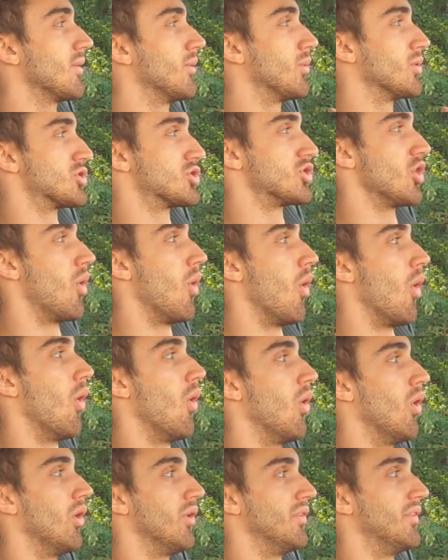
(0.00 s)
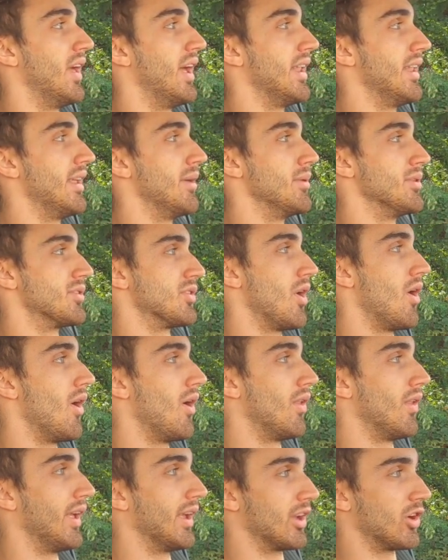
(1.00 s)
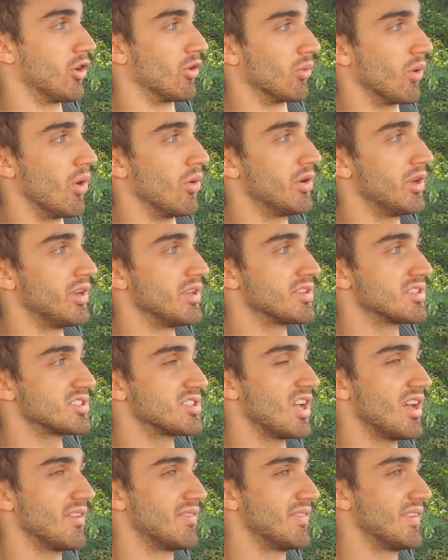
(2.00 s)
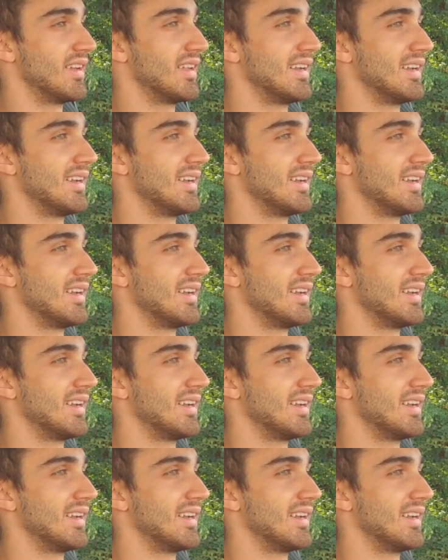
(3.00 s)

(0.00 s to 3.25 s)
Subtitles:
were so old that it was all like corroded and stuff.